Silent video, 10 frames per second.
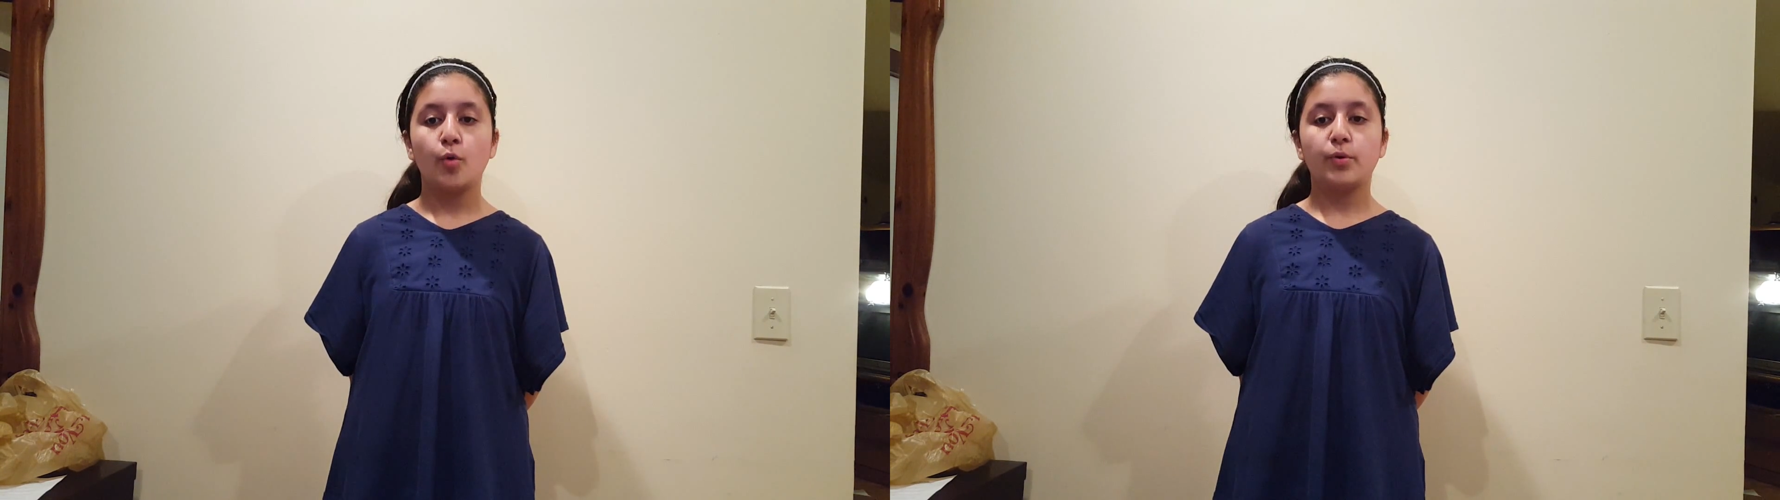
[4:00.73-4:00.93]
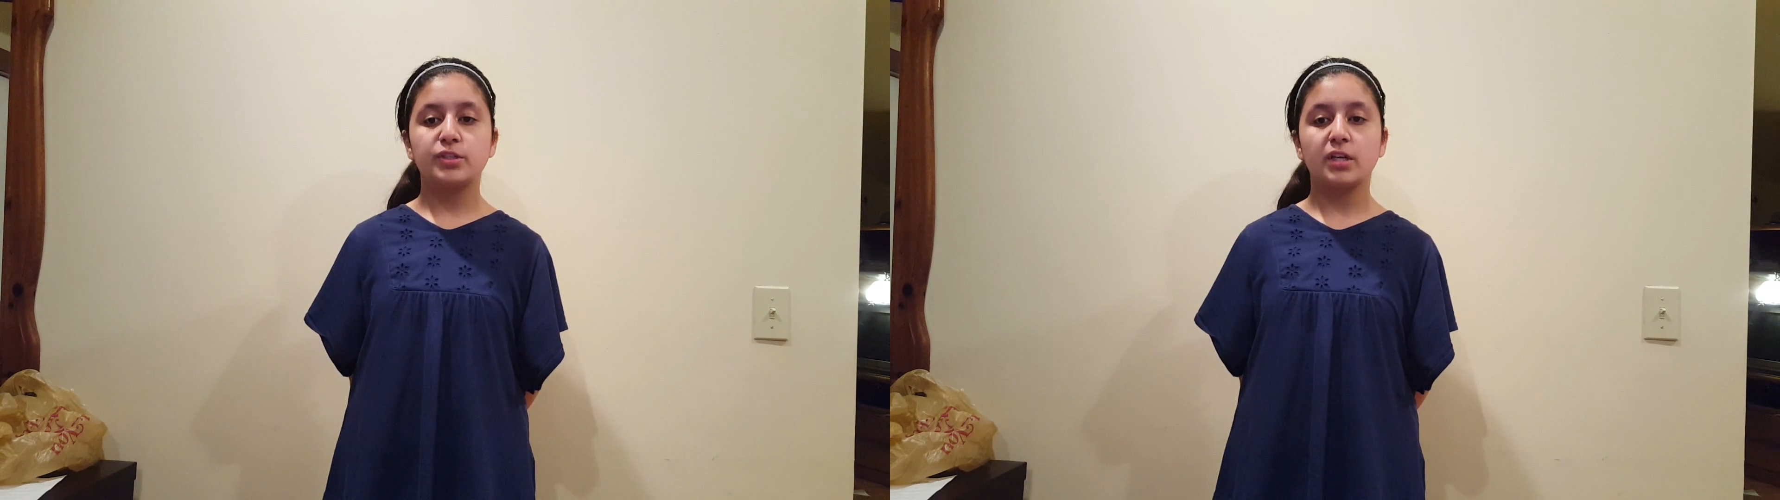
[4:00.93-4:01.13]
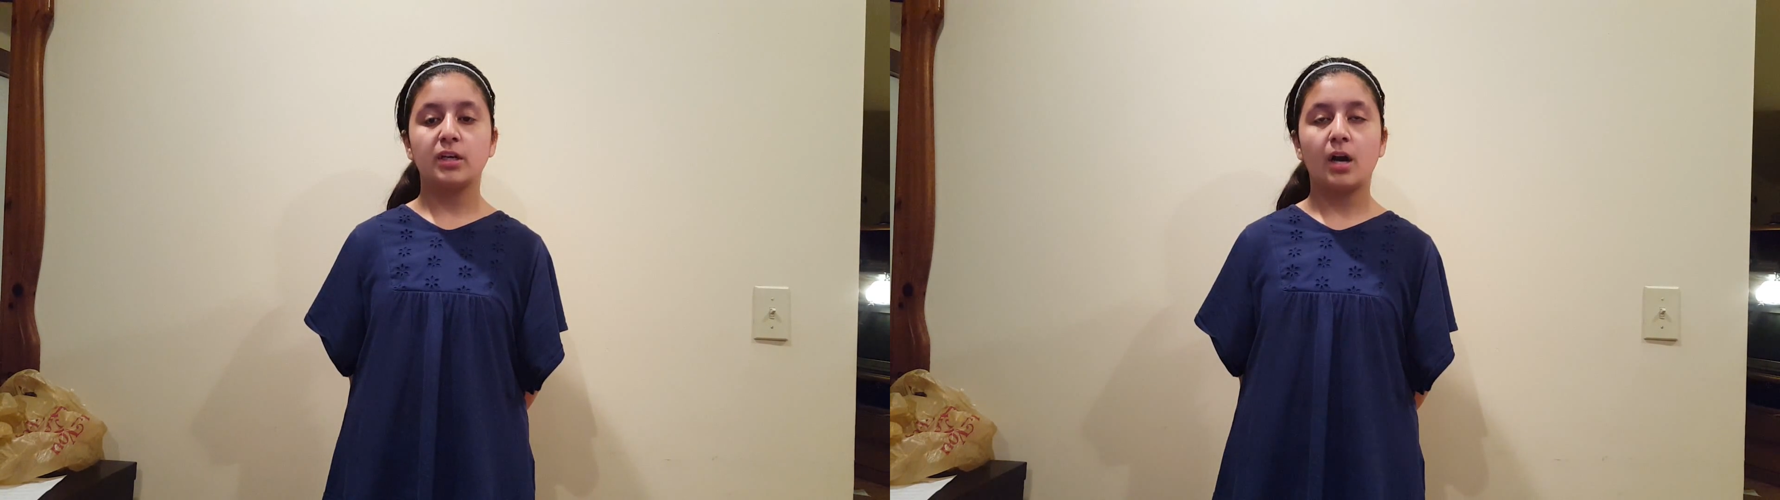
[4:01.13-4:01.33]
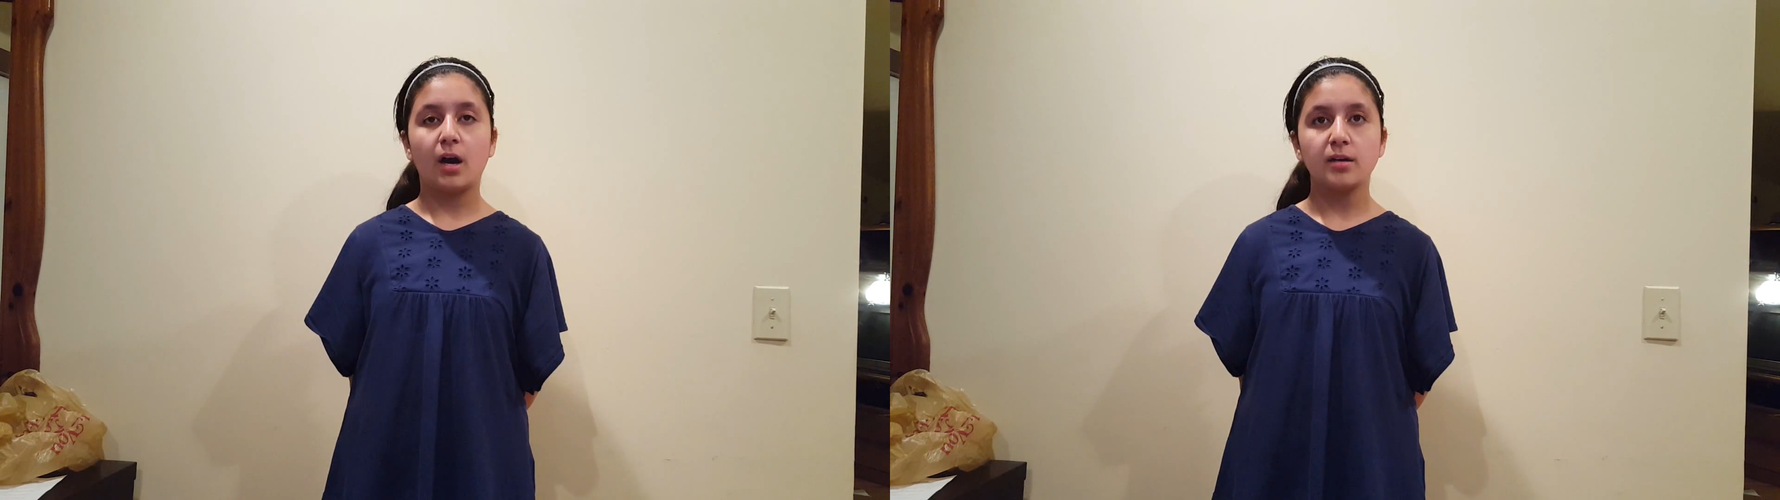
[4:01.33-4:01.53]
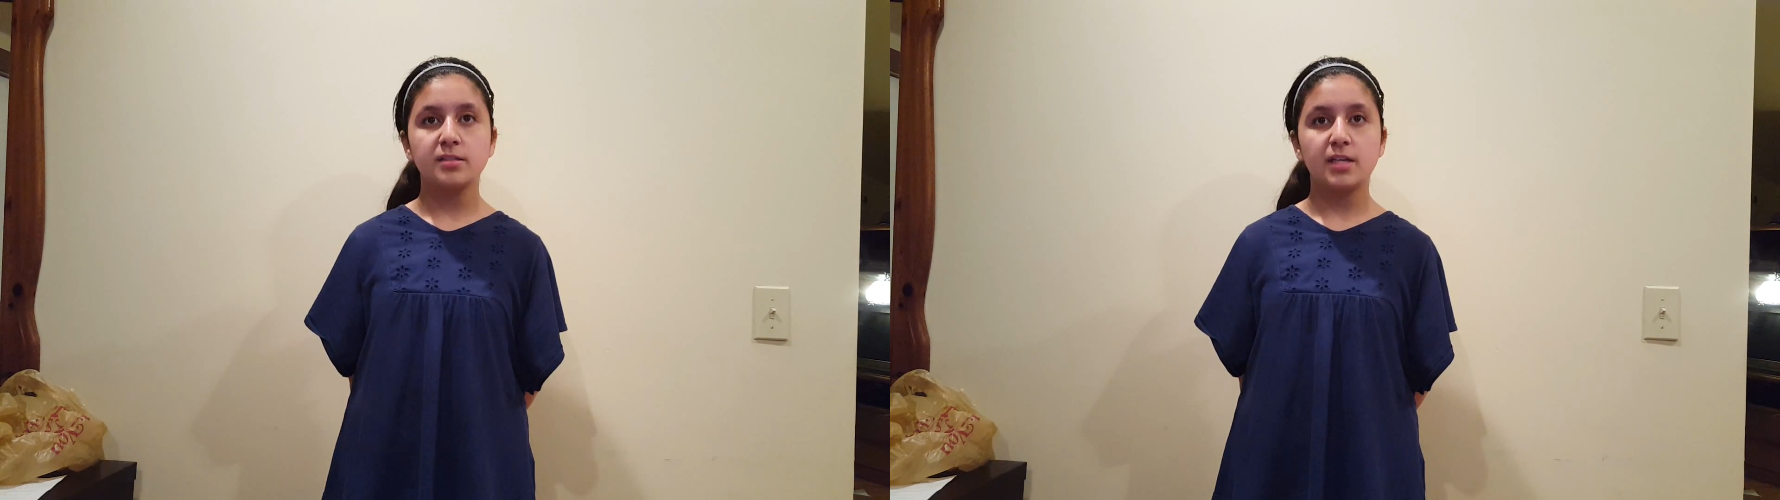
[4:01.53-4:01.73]
which can
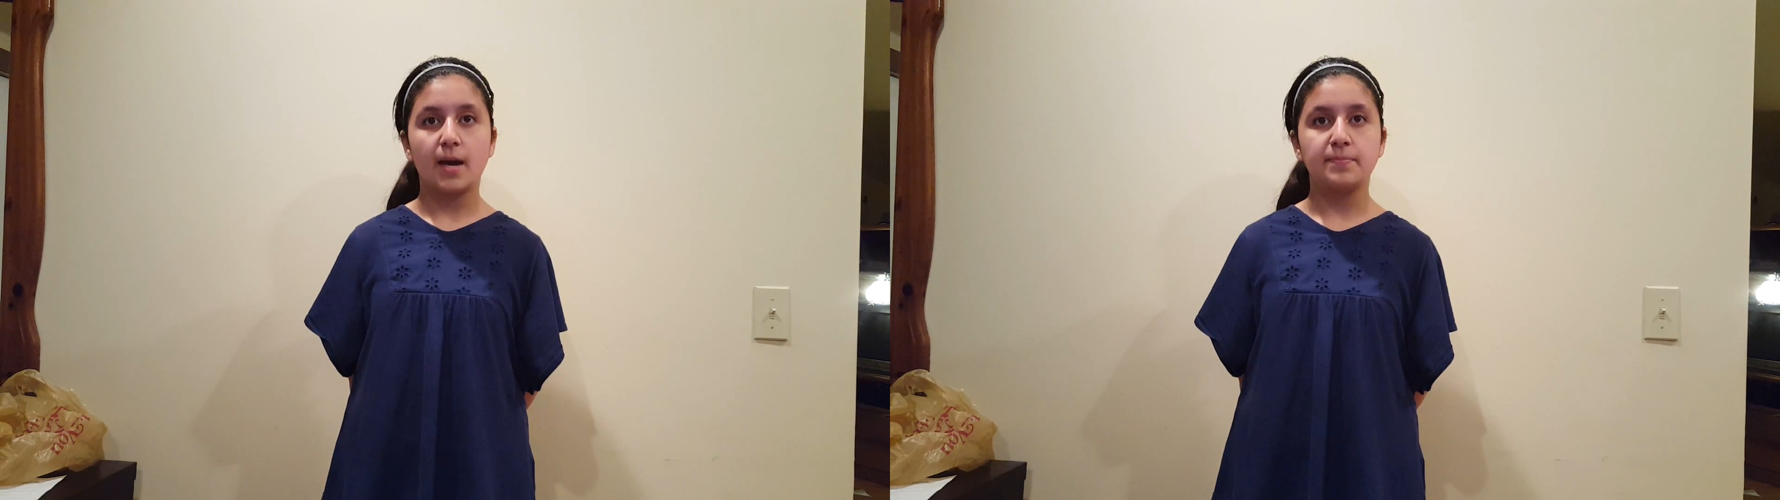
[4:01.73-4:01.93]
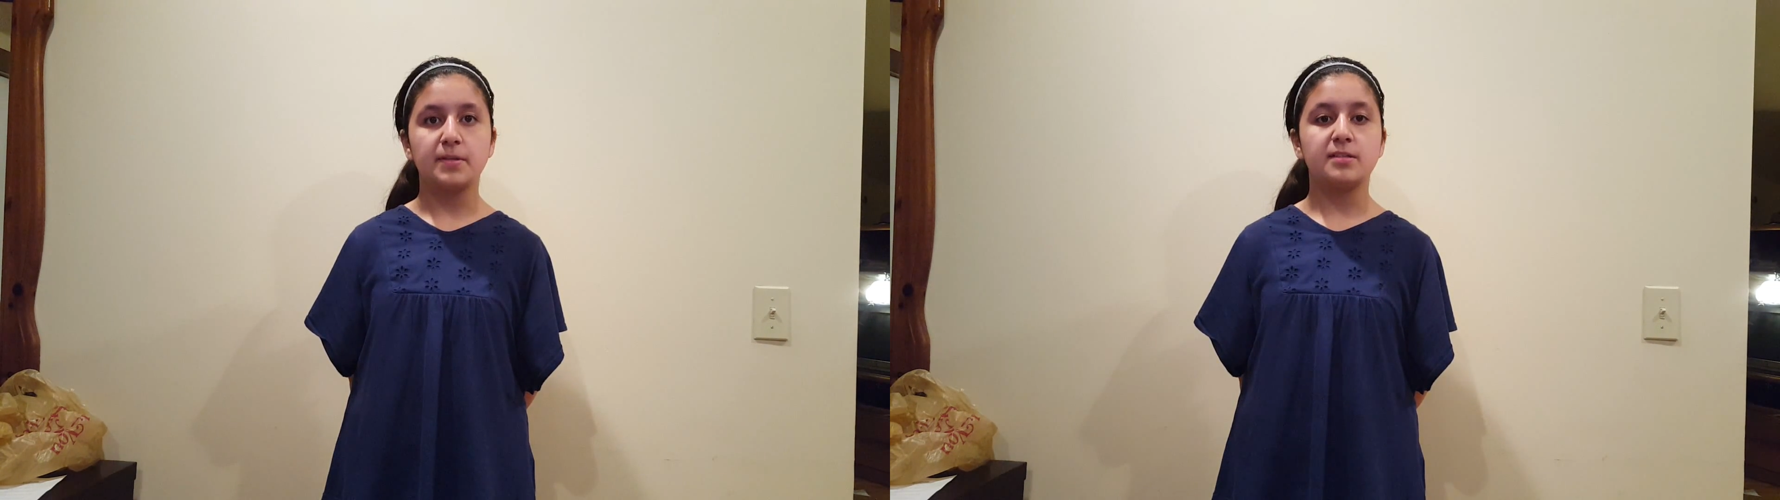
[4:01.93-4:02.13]
cost up to